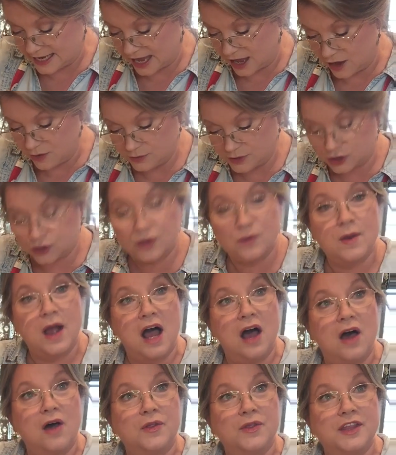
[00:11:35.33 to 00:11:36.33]
goes through
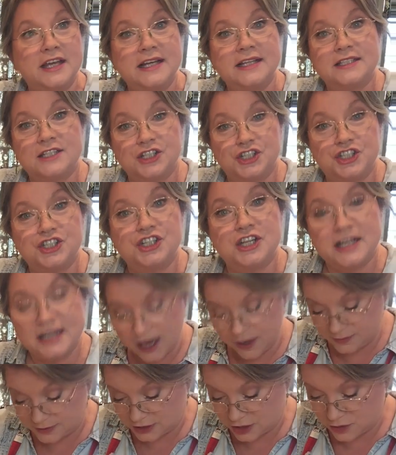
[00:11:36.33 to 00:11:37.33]
all this, and she
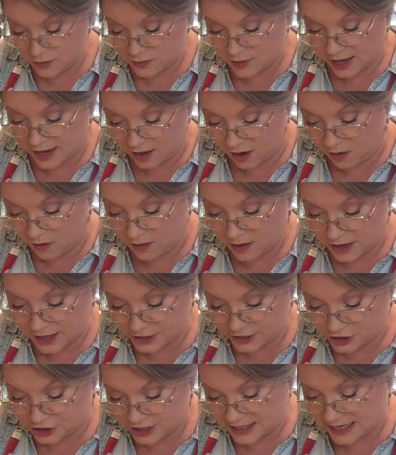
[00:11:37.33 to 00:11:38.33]
knows who they are,
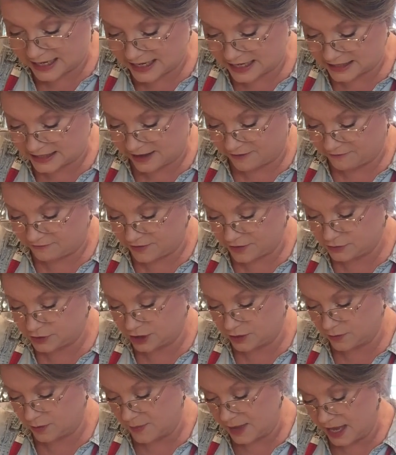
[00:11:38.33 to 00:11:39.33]
and she can get that food
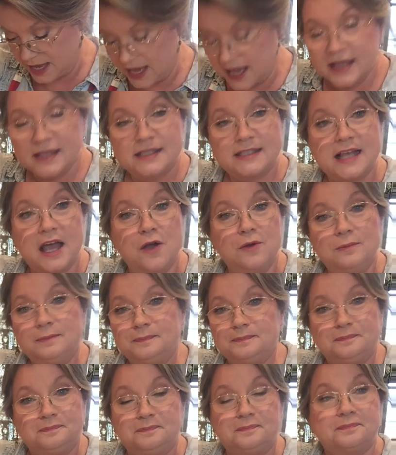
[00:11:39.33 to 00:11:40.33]
to them. So
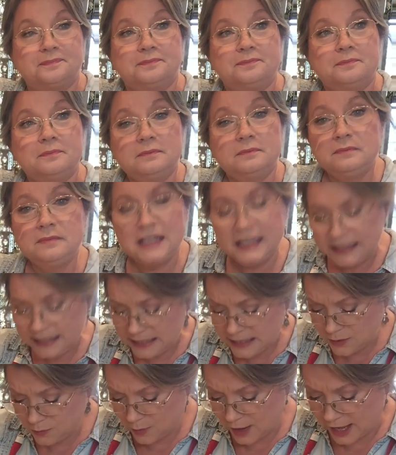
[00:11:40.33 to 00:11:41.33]

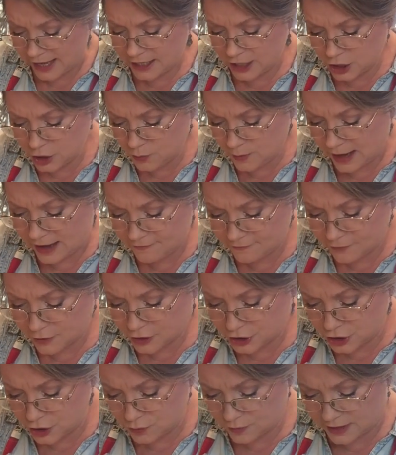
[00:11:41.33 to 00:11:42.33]
anyway, whoever
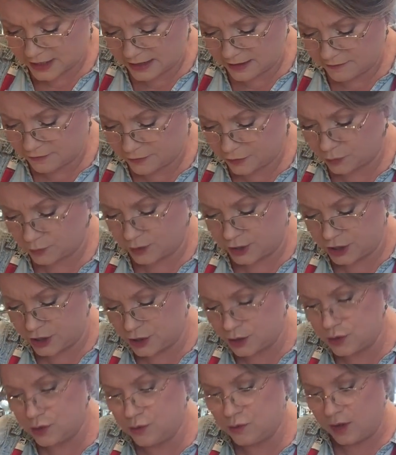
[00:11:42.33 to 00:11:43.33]
you give
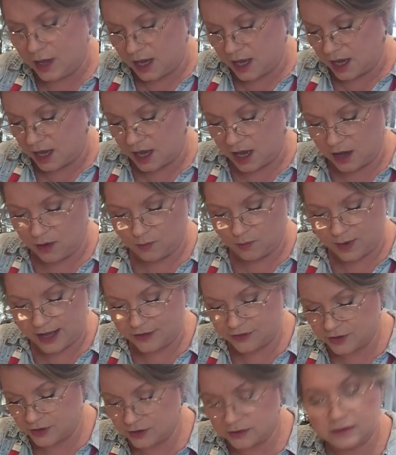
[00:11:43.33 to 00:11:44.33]
through,
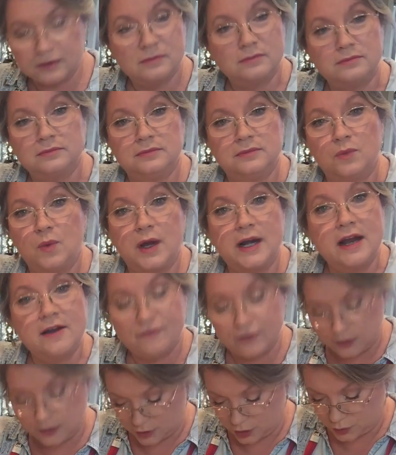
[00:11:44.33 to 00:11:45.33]

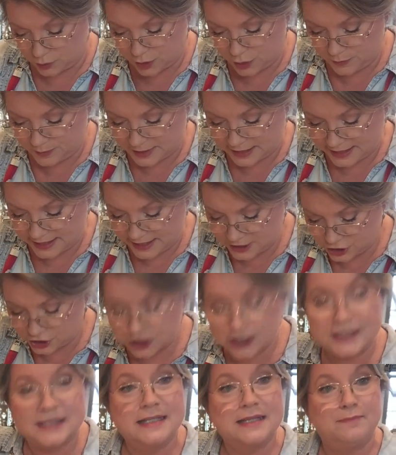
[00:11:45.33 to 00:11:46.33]
whatever group it is,
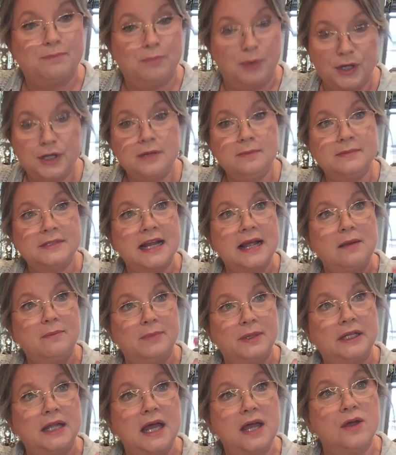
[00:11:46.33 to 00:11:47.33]
just put them down
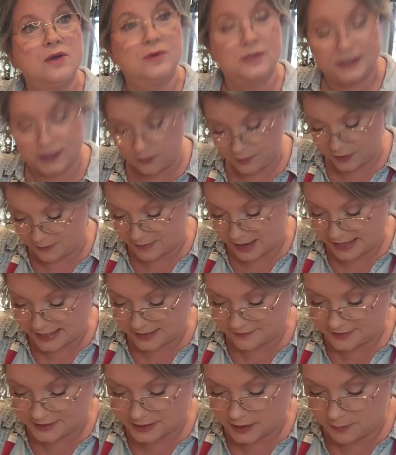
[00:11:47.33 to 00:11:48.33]
below so it may
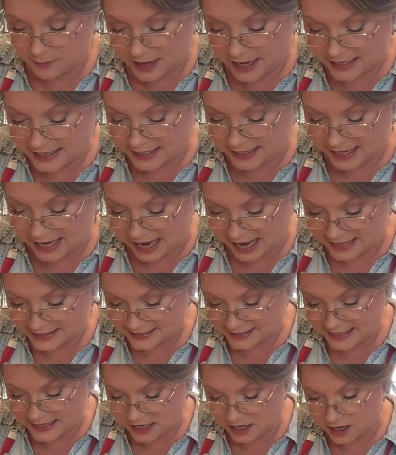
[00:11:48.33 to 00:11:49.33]
give somebody an
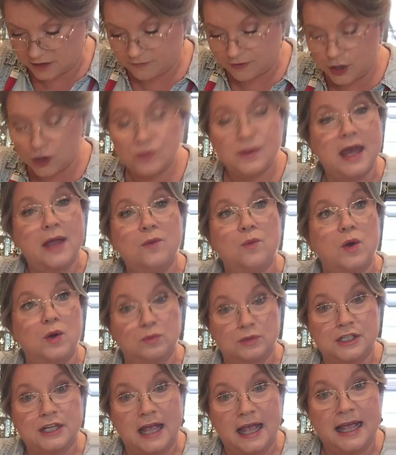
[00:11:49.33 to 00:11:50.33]
idea of who they
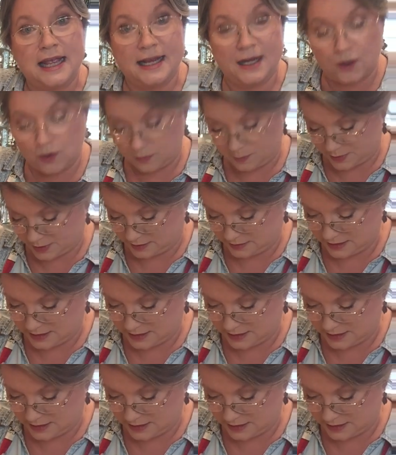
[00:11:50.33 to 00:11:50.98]
want to help.